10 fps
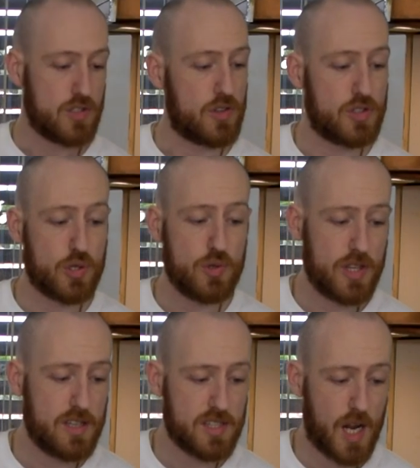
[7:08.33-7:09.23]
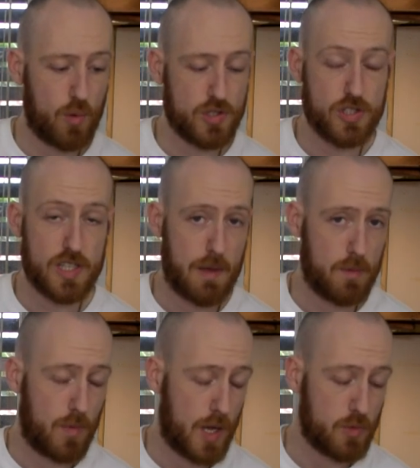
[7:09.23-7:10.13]
So the two things that I want you to keep
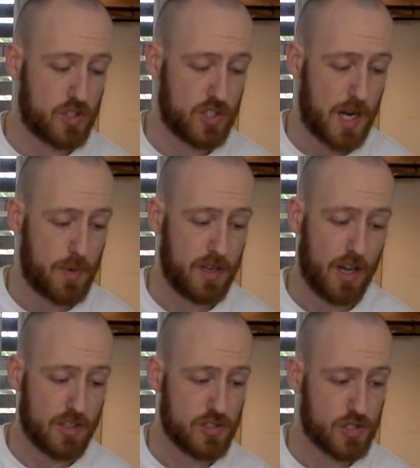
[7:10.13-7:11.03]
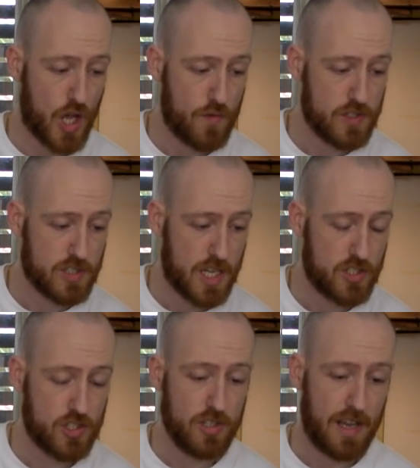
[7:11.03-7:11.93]
in mind with shaping are surface
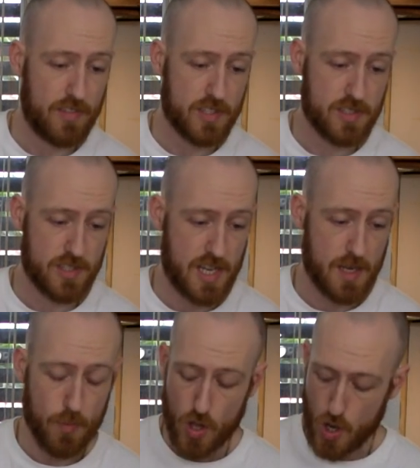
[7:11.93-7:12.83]
tension and the seam.